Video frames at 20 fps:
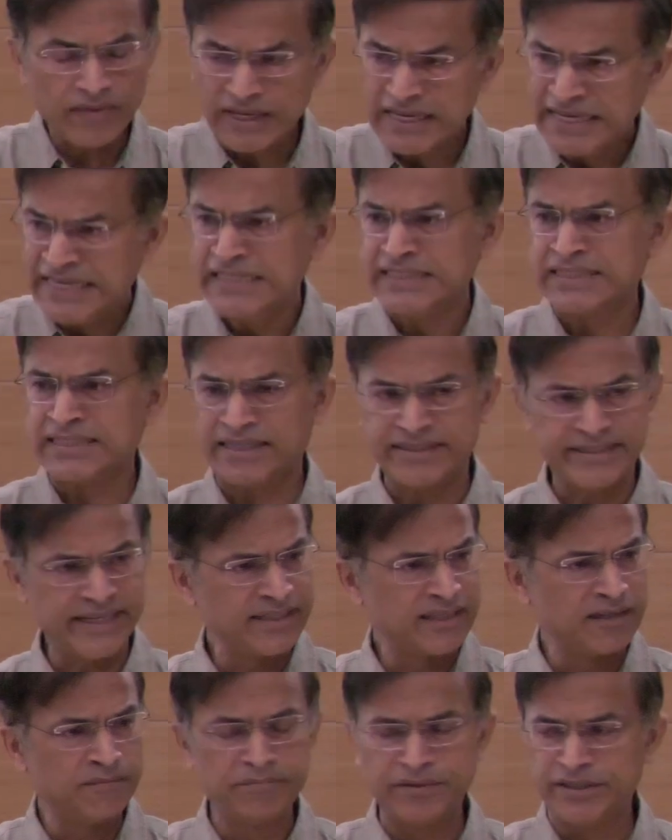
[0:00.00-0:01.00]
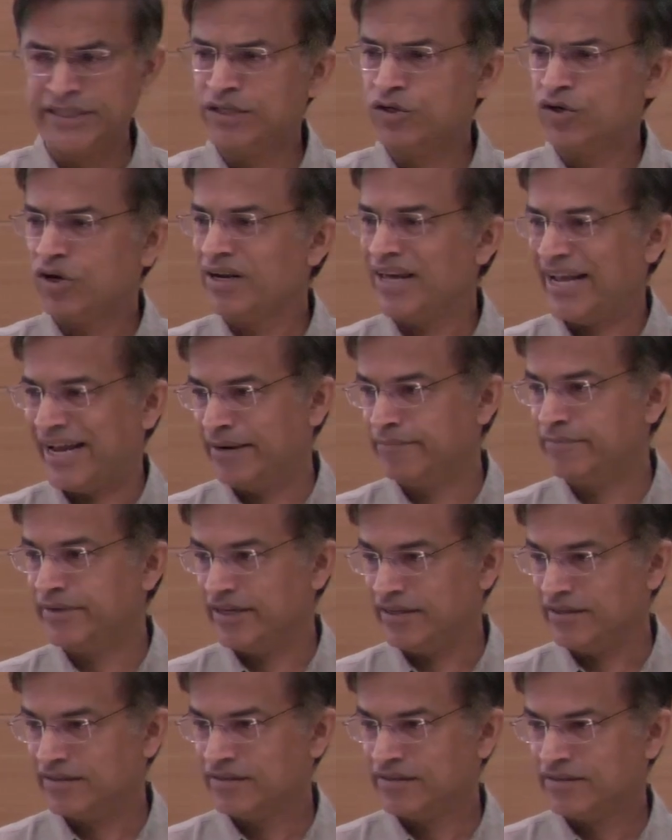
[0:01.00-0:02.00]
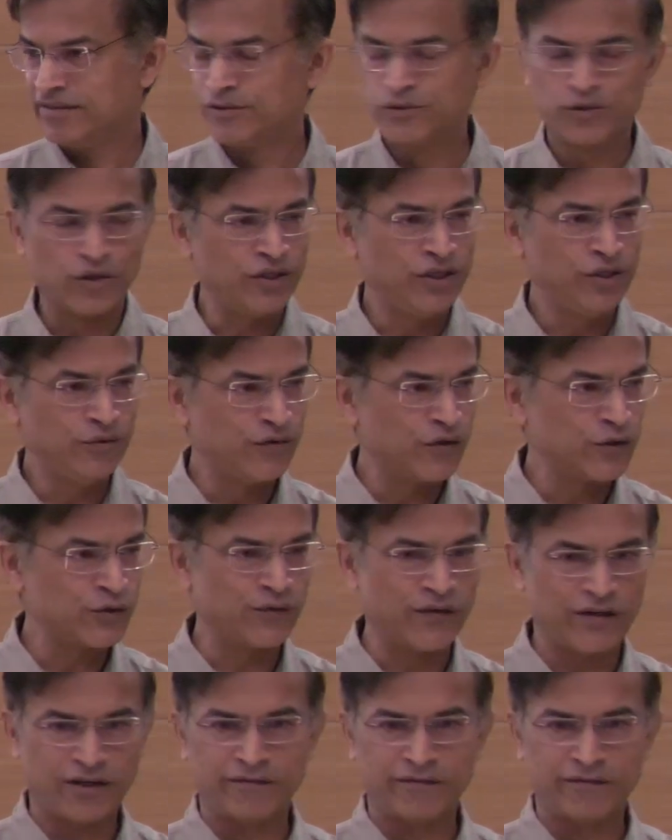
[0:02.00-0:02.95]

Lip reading: He started company called AMD. So he was